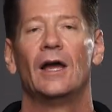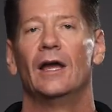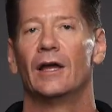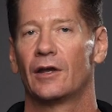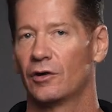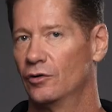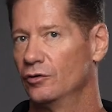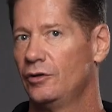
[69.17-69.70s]

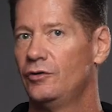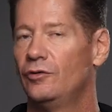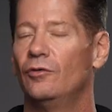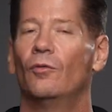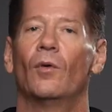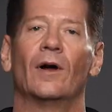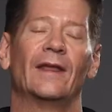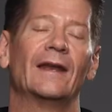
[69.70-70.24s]
It can only do
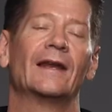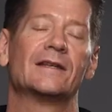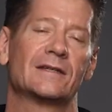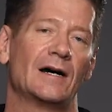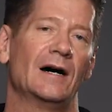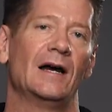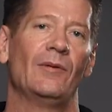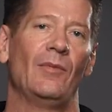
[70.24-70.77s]
one at a
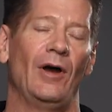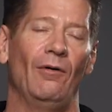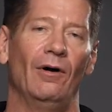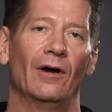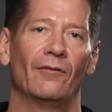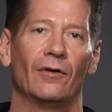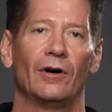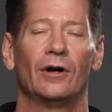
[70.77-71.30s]
time,
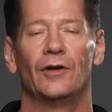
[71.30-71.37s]
however.